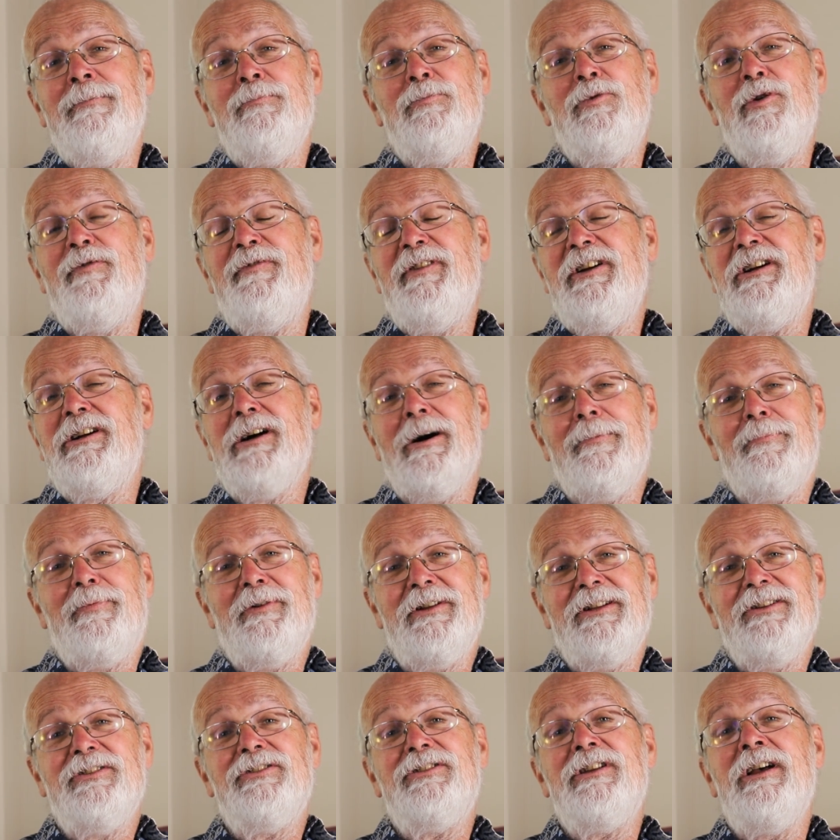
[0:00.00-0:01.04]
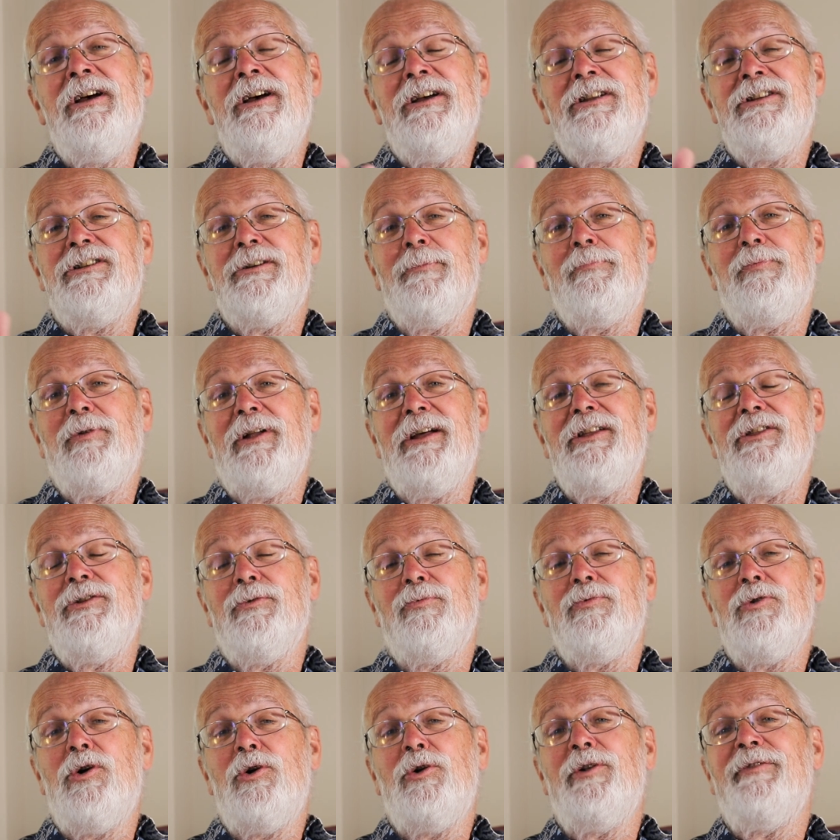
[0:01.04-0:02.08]
movie companies to play the
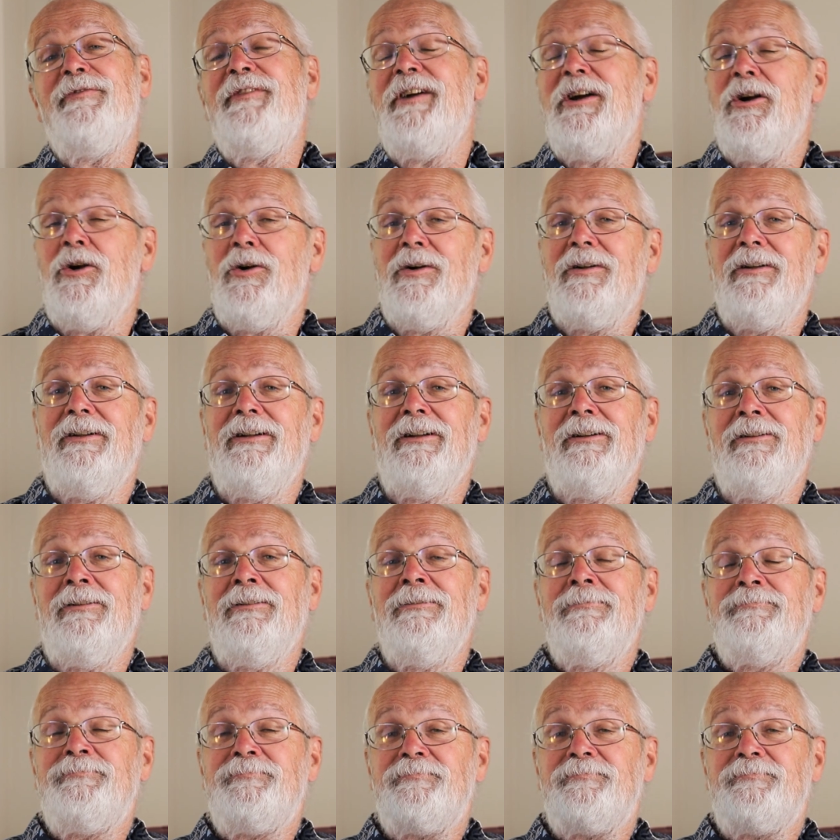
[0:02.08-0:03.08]
role of Eric Liddell